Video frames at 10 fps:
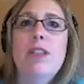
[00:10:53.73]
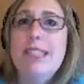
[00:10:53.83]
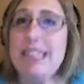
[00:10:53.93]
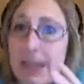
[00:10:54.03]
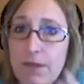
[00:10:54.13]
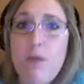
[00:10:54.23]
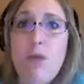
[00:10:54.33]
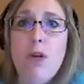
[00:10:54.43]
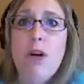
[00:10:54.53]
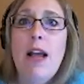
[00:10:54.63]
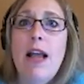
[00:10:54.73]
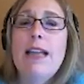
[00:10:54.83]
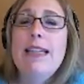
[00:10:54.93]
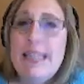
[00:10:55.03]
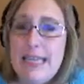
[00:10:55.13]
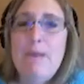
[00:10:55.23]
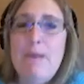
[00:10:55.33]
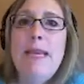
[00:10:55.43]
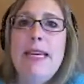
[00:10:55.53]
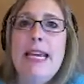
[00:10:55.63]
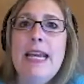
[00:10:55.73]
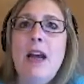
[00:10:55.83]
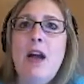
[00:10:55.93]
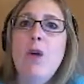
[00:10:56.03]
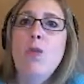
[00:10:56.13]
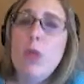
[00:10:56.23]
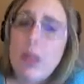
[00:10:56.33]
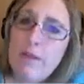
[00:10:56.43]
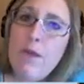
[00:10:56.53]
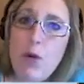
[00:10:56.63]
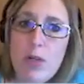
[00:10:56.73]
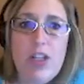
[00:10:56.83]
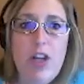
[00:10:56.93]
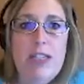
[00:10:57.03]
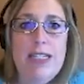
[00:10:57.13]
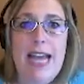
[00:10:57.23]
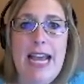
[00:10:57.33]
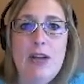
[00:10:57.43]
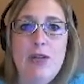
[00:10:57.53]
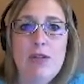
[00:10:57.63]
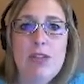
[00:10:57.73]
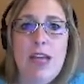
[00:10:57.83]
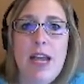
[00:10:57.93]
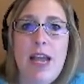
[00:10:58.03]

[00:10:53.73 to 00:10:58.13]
dig for deep meaning, really focus on details.